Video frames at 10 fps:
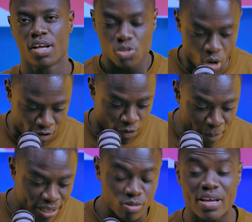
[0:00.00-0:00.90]
So I for
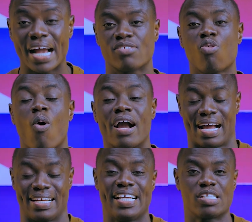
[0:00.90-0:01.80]
make you guys know what
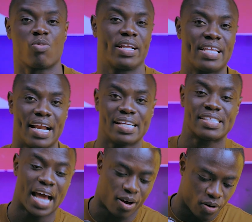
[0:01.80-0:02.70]
Ghanaians were telling
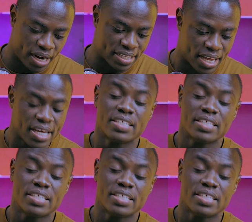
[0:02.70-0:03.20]
Sarkodie.